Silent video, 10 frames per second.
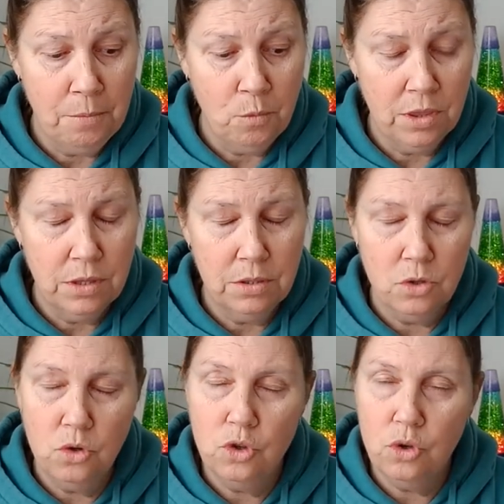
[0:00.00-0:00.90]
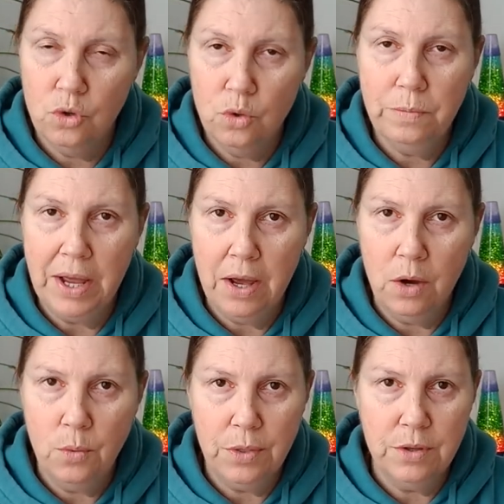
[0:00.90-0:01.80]
With this internal
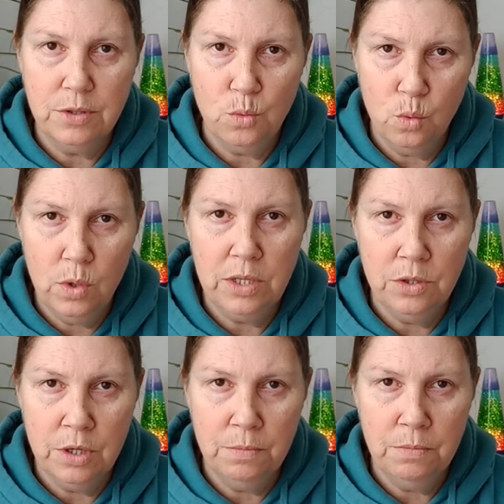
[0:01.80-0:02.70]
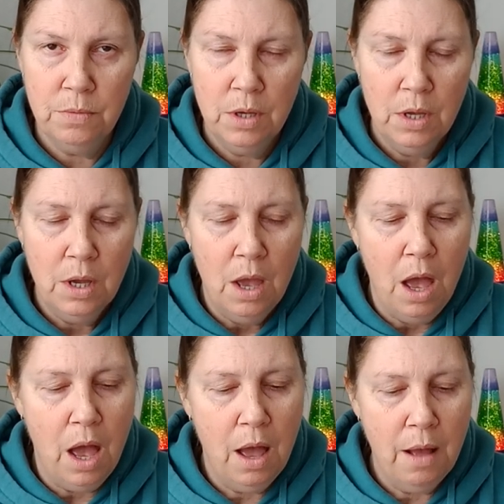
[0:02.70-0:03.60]
power, with this wisdom
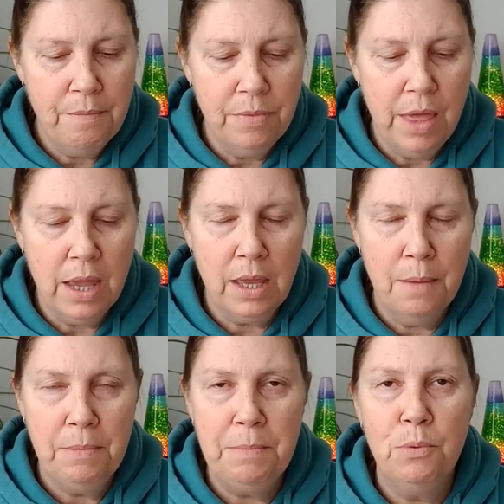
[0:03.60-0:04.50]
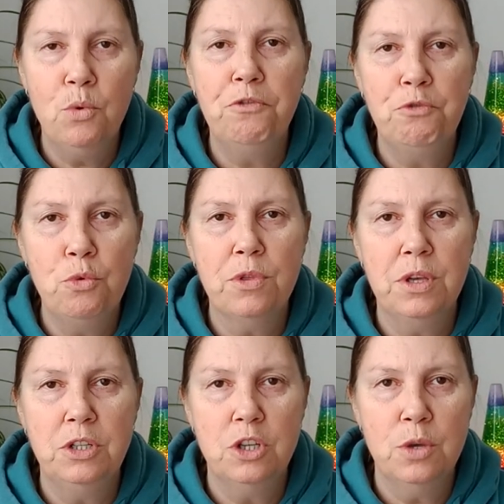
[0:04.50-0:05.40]
that can be brought forth
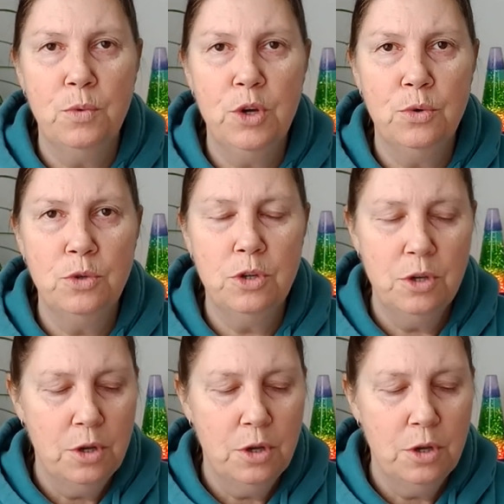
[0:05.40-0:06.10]
into the world.